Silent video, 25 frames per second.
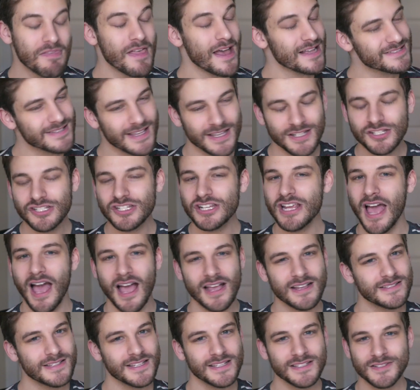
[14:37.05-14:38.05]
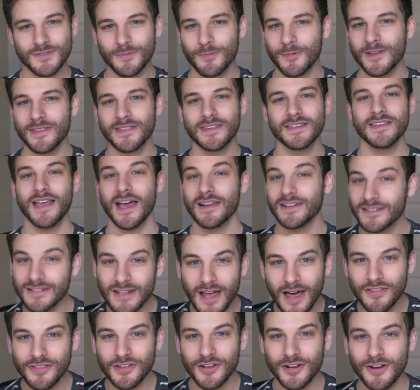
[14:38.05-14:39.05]
That said, she exits with yet
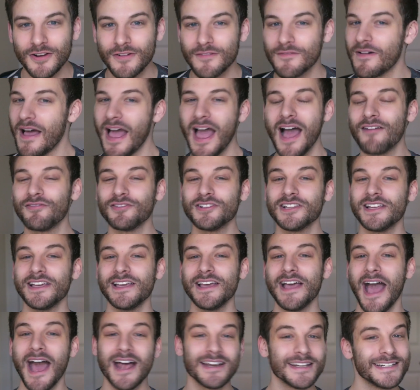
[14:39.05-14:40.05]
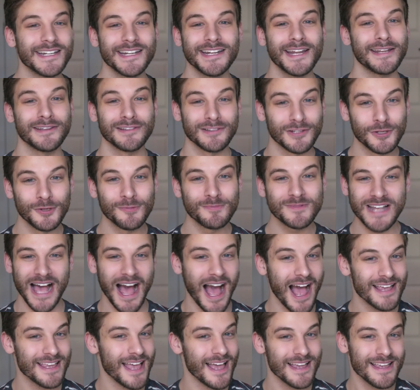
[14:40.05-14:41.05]
another heavily edited and looped
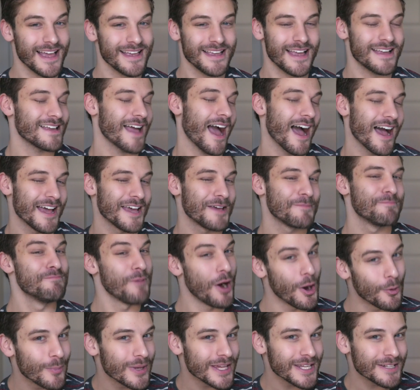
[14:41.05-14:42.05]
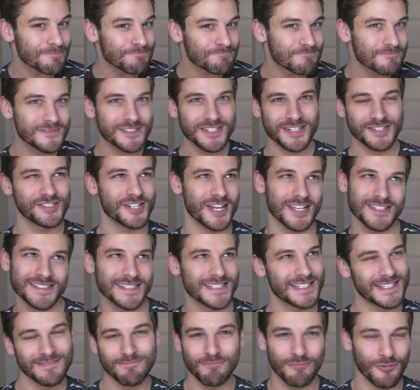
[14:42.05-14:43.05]
ay moment to just
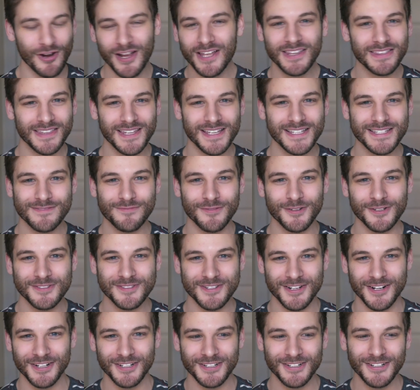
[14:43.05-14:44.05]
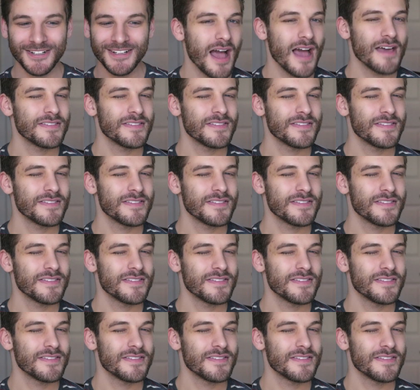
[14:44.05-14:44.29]
bring things full circle.